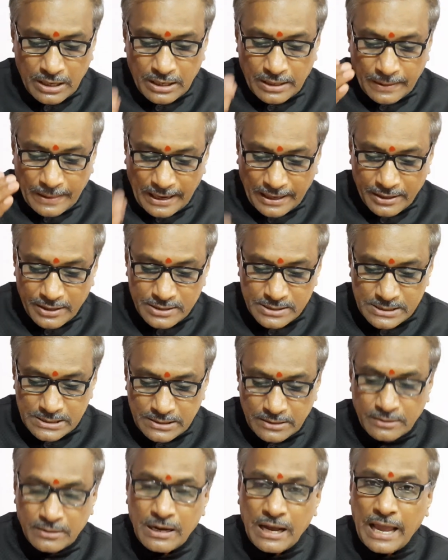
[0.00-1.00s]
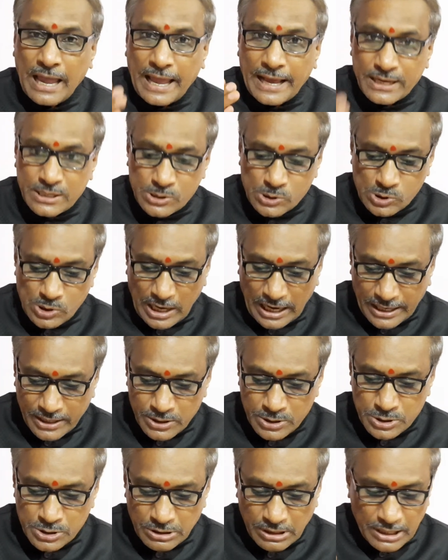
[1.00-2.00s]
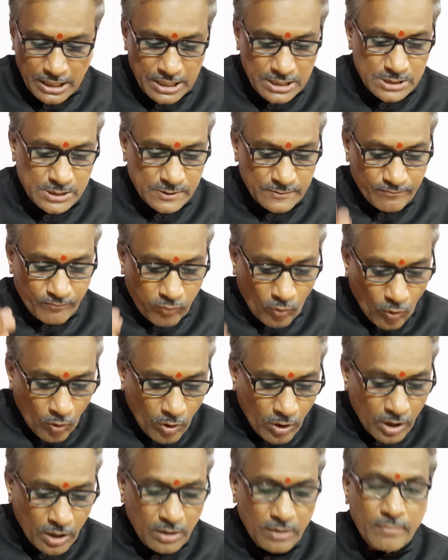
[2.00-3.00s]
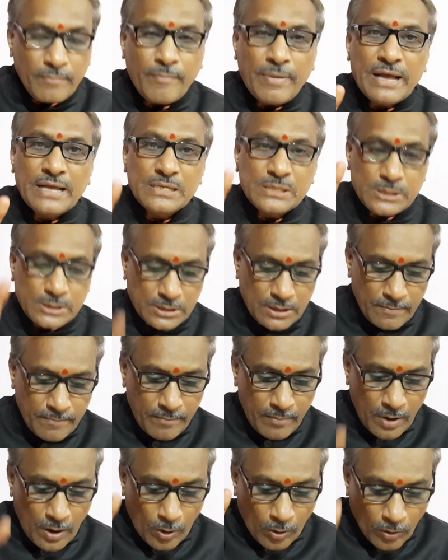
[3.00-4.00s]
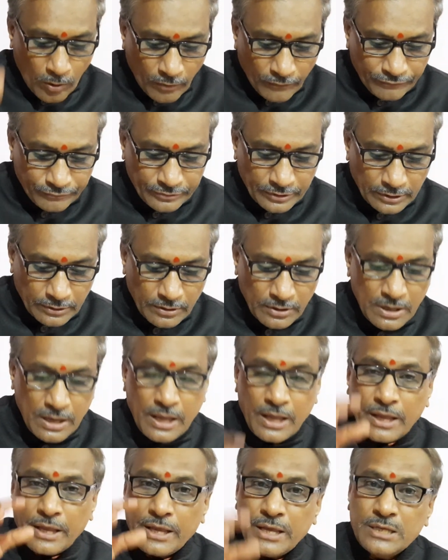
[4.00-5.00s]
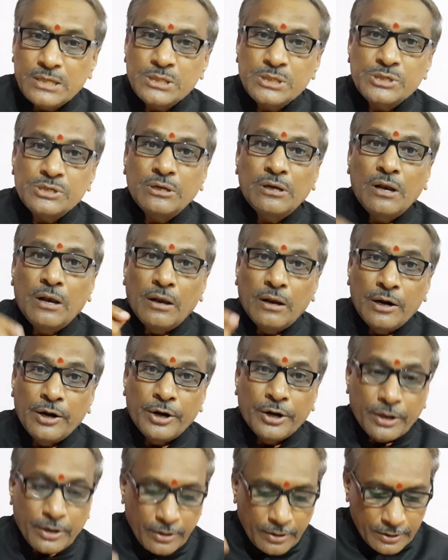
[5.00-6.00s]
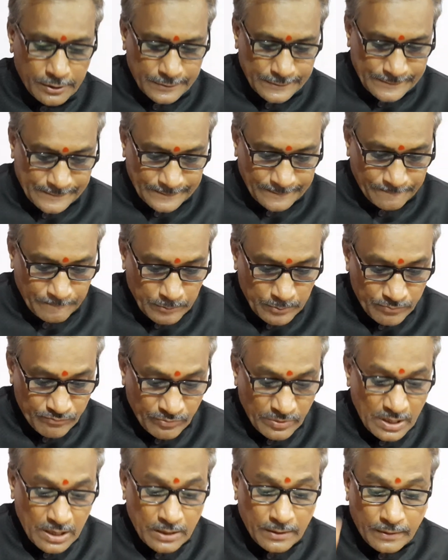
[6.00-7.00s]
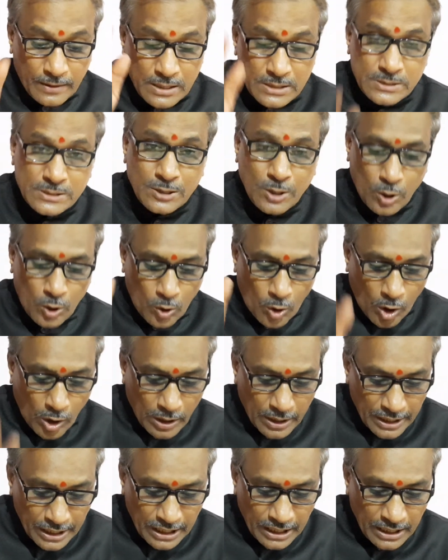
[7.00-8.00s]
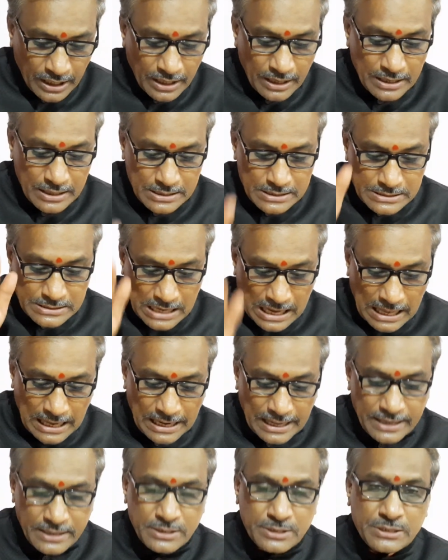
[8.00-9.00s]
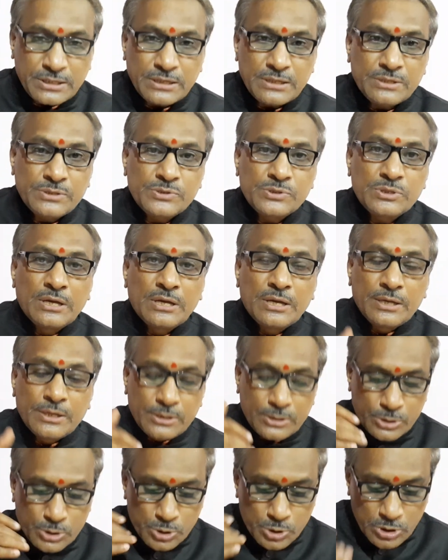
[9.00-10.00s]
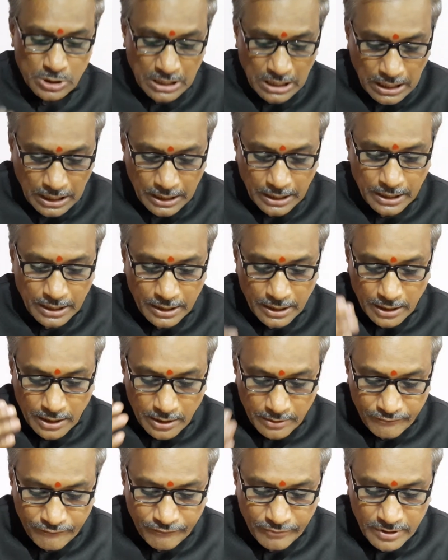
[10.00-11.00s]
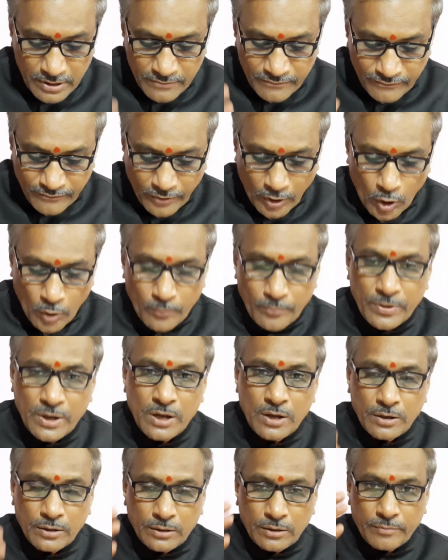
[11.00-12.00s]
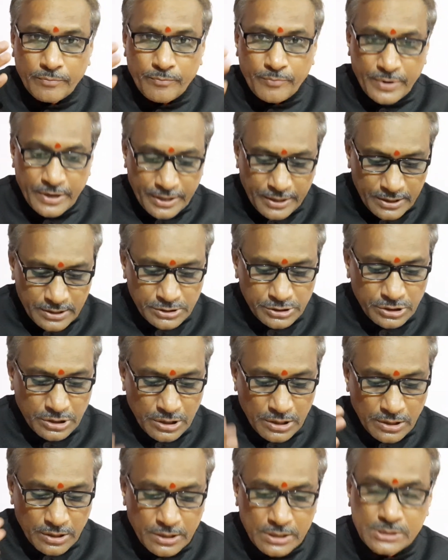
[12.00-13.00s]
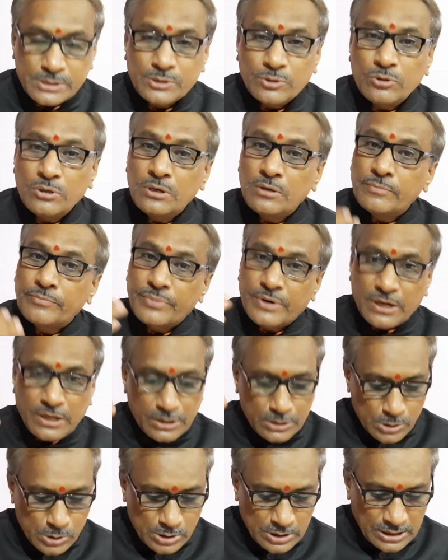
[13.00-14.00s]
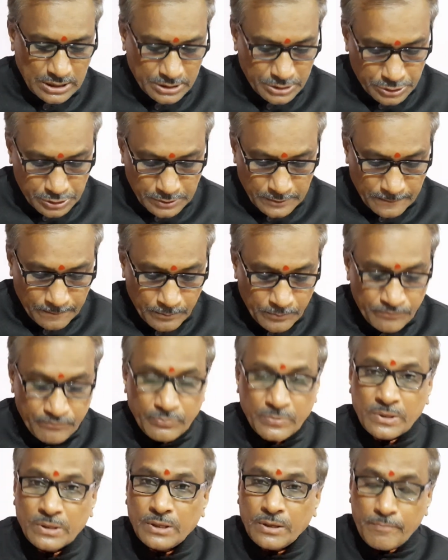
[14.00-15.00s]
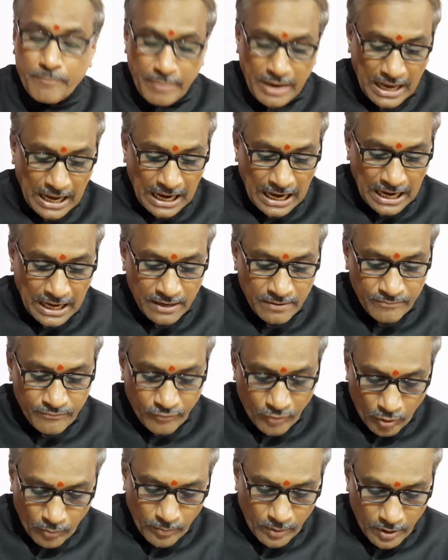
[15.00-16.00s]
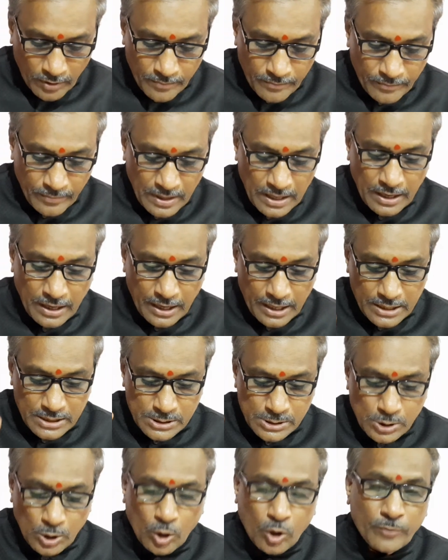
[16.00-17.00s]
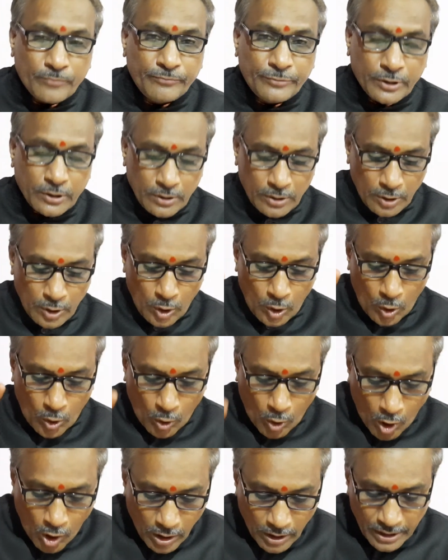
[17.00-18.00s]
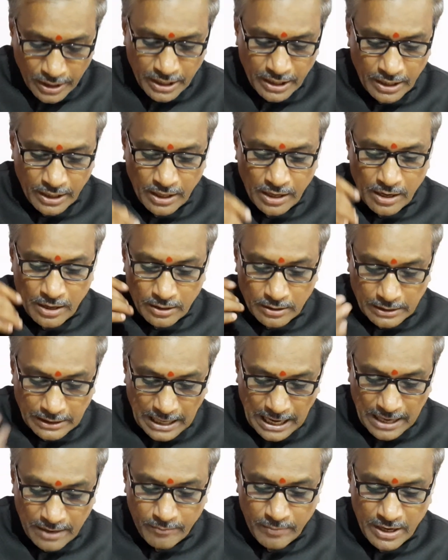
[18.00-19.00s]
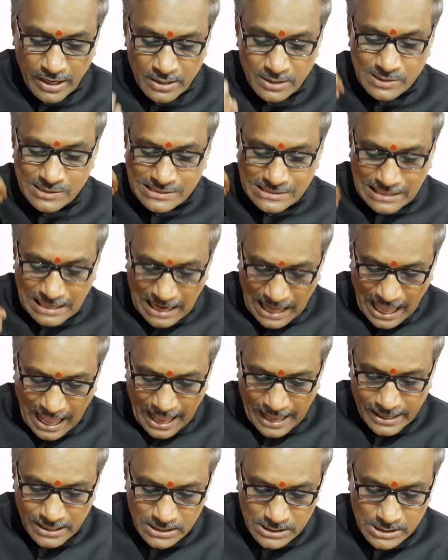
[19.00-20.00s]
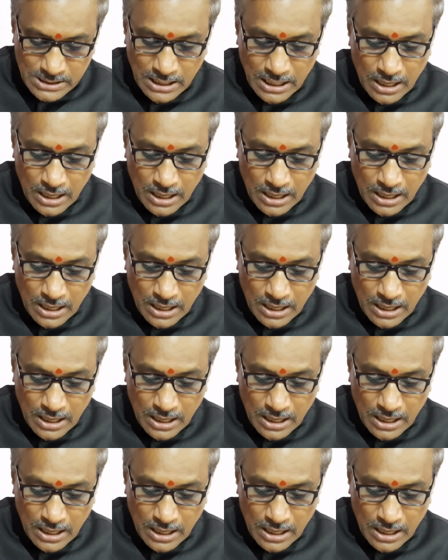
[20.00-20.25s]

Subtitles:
that is the accent, is spoken by some of the East Londoners. This Cockney dialect is strictly different from the British received pronunciation. The main problem is of the Cockney rhyming slangs